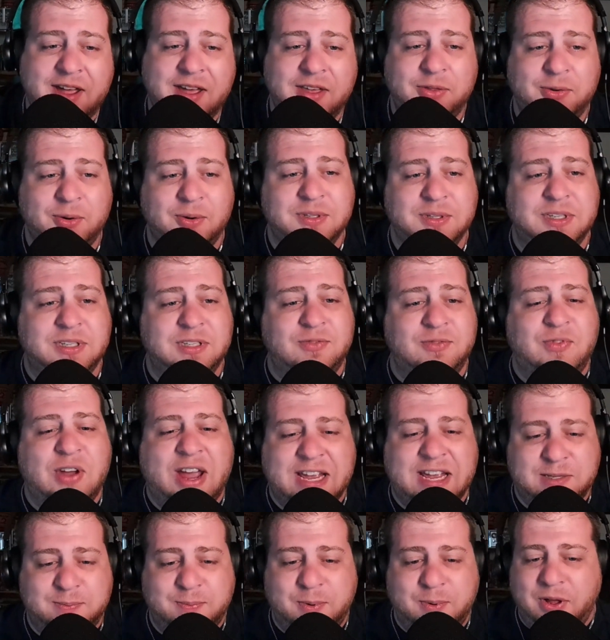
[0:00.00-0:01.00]
throws his
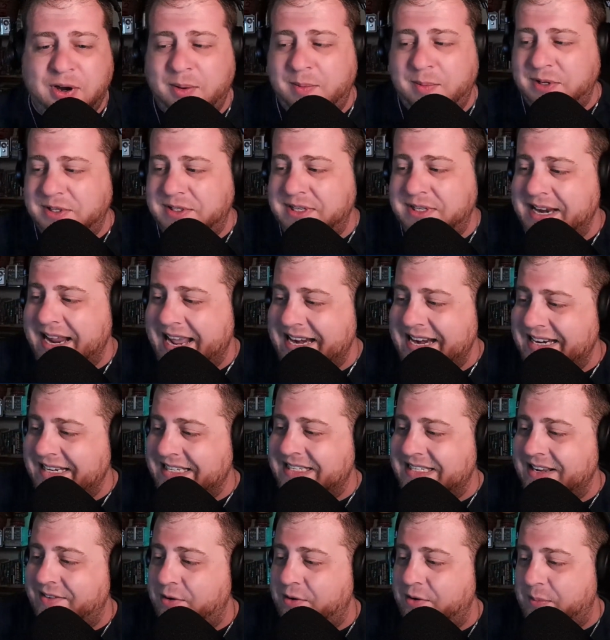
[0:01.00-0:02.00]
fastball at almost
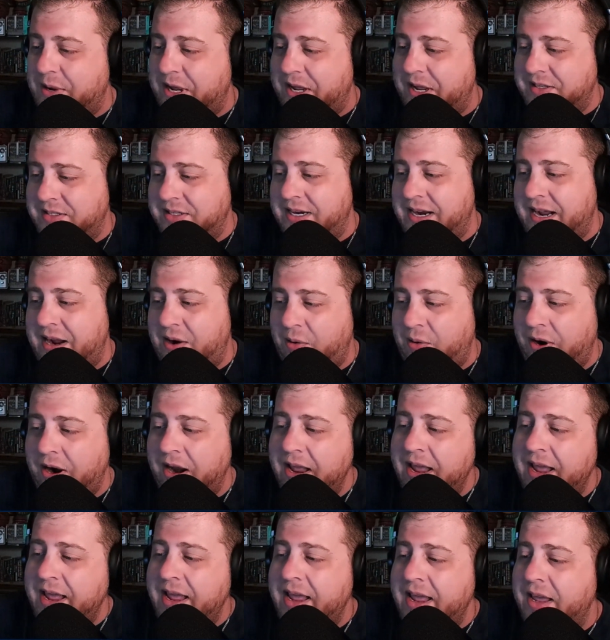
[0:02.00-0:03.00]
97 miles an hour,
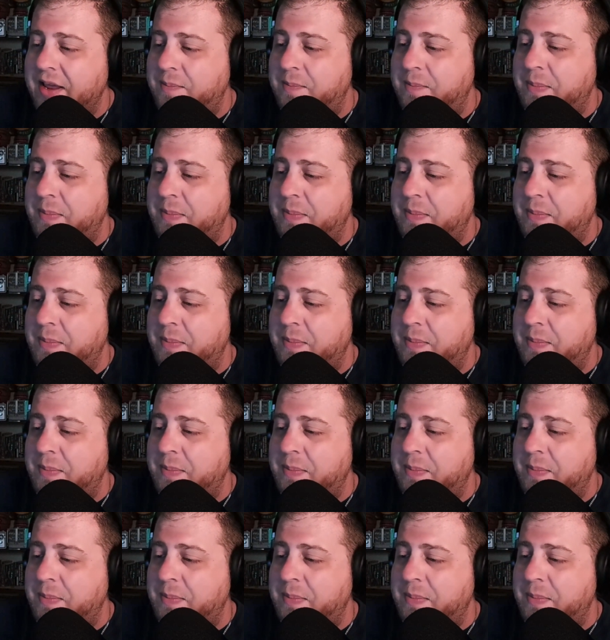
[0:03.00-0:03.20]
had